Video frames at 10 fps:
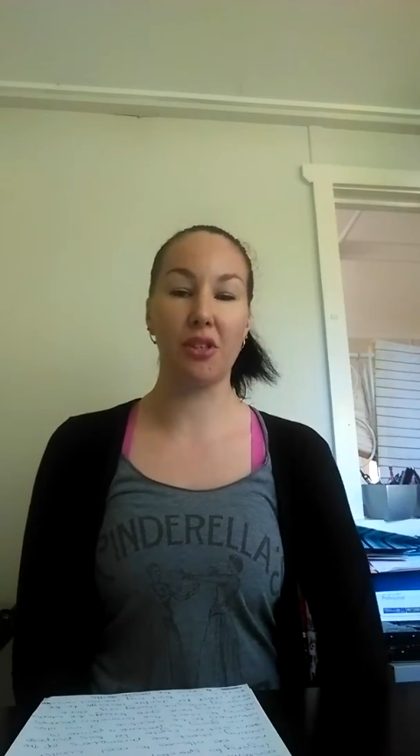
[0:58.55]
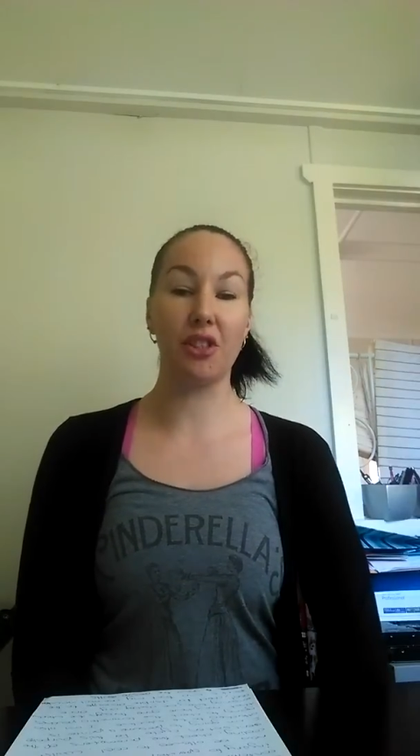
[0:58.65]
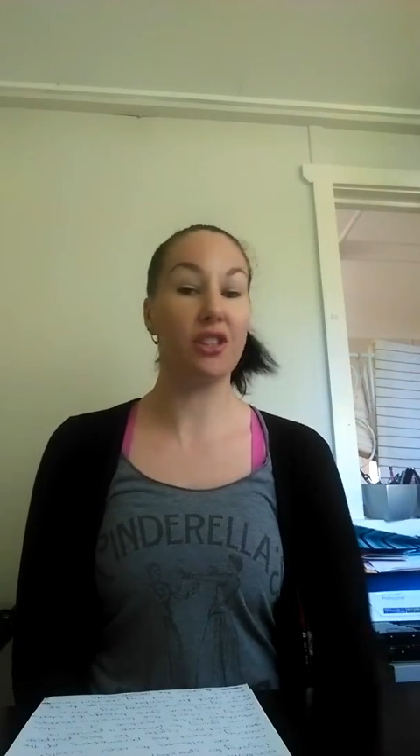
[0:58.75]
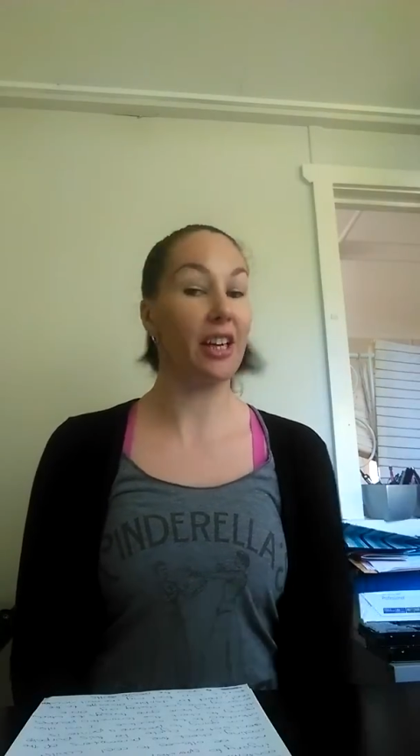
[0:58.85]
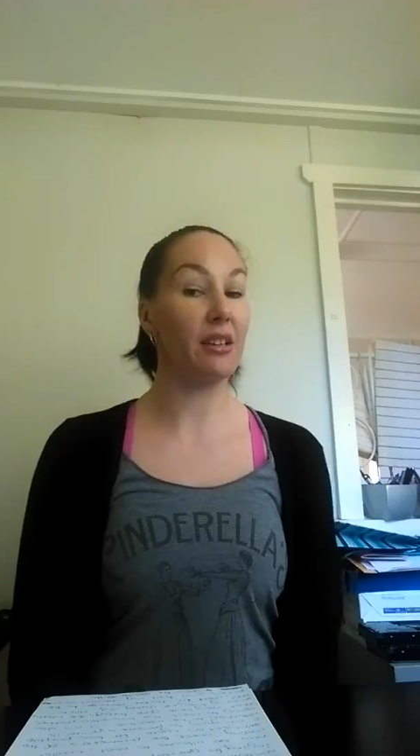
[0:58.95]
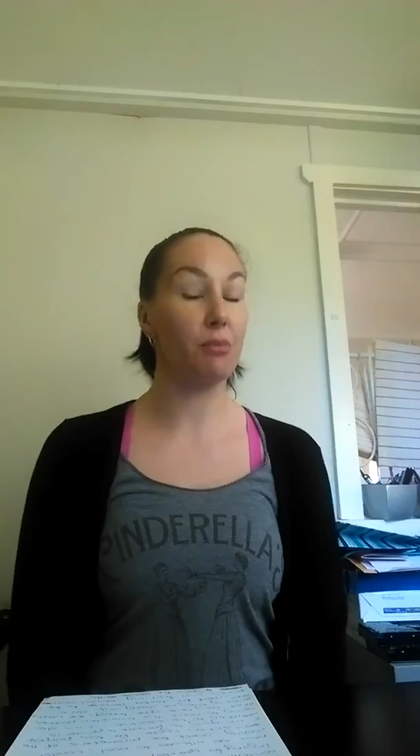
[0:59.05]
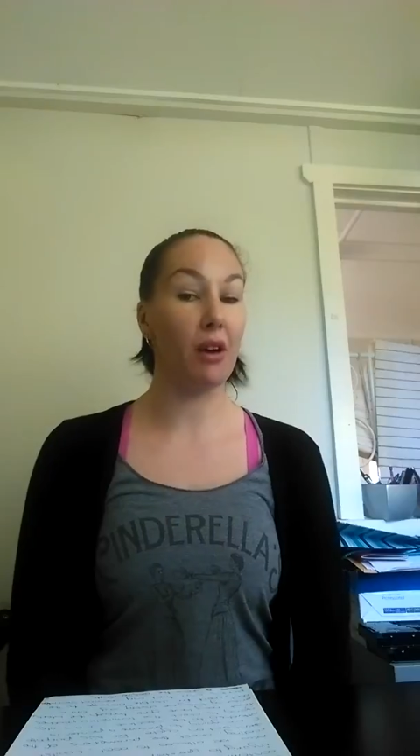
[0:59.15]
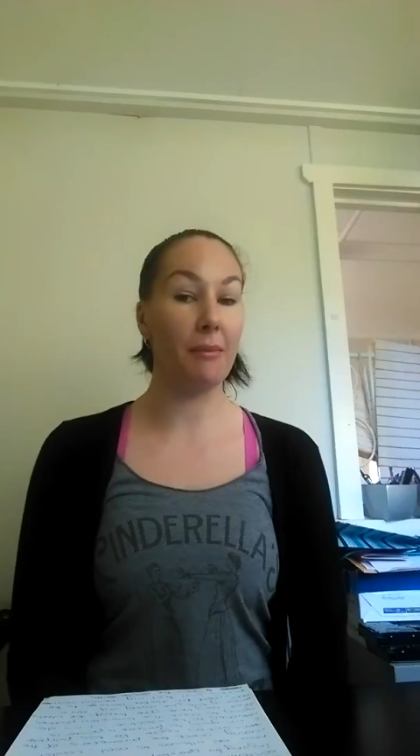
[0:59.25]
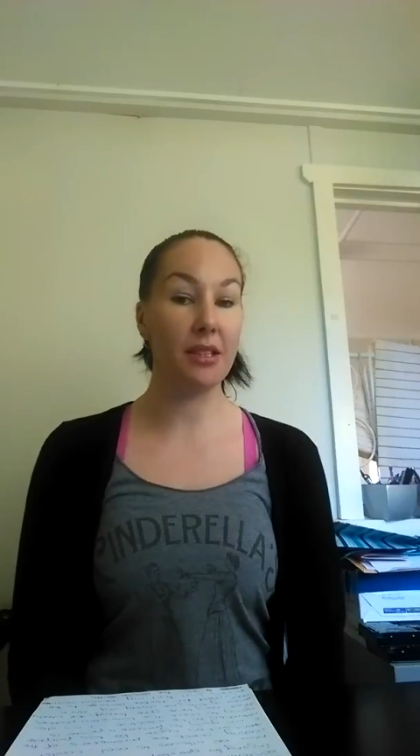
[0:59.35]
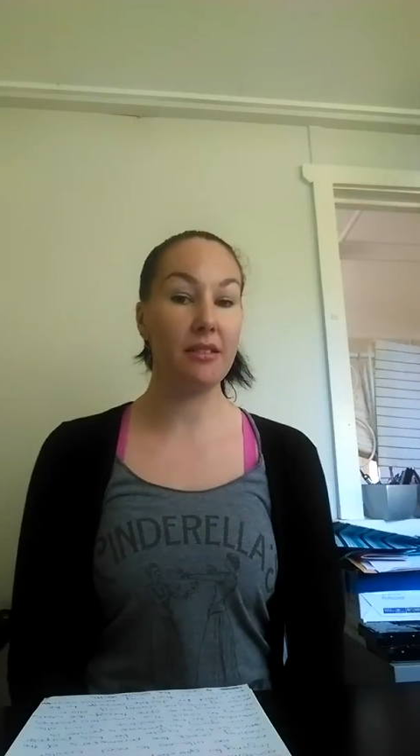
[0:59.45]
to check the
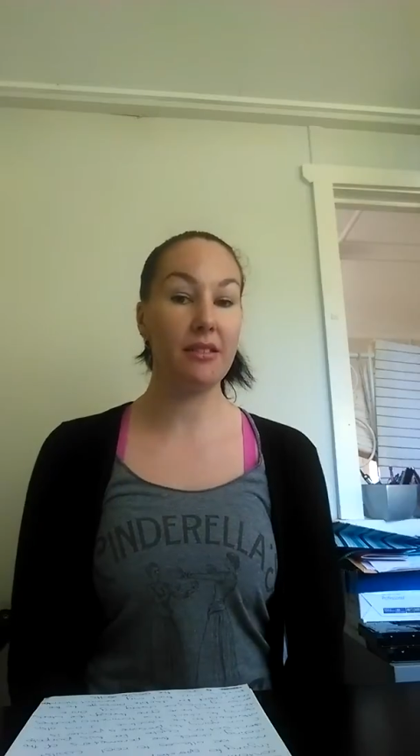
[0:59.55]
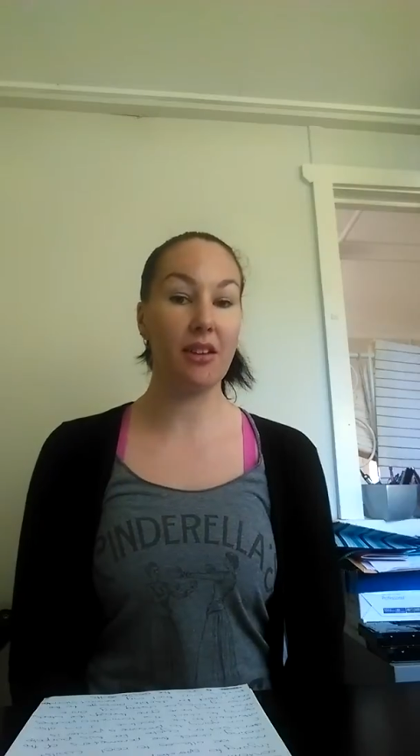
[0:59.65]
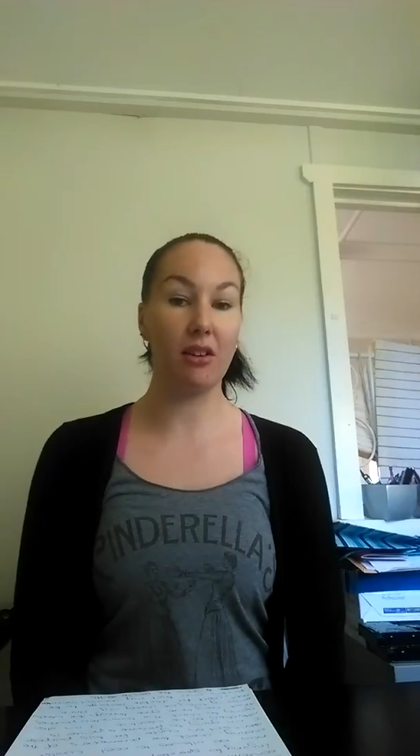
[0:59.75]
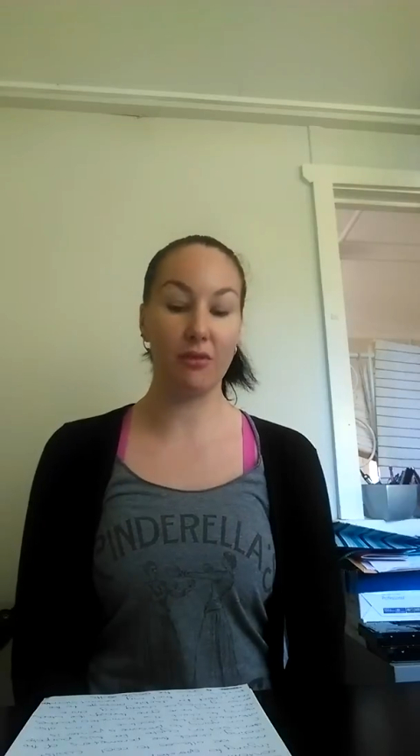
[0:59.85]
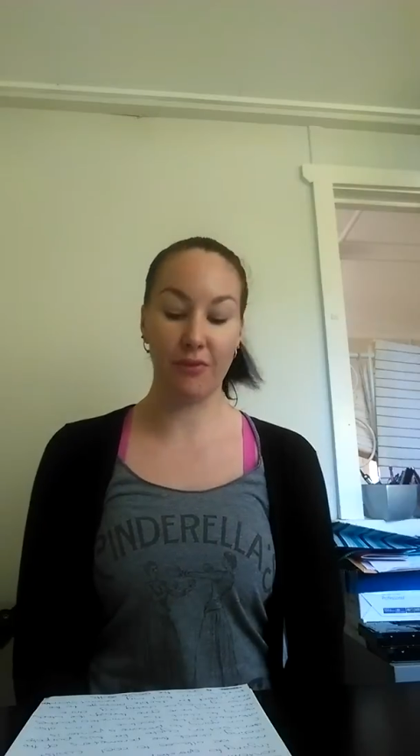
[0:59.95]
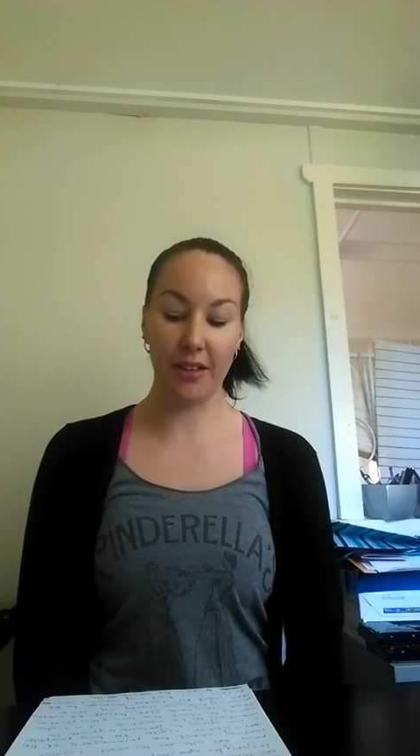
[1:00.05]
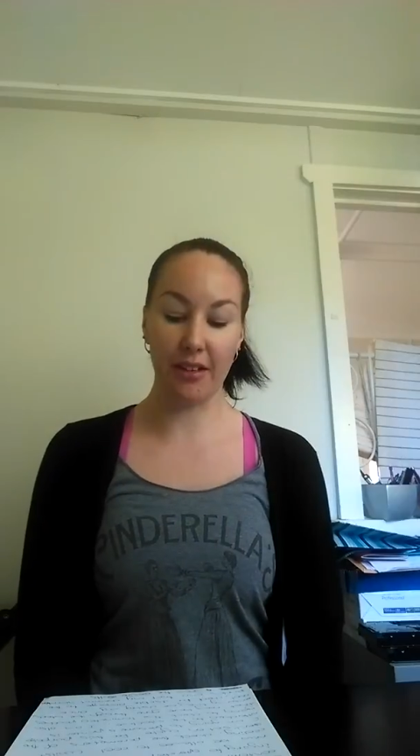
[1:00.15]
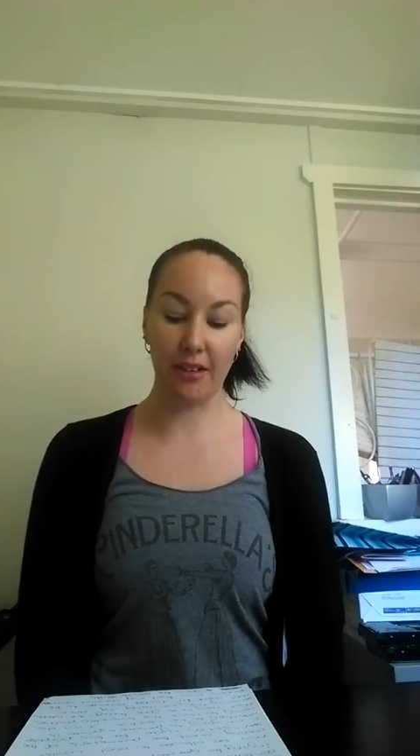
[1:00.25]
parameters of the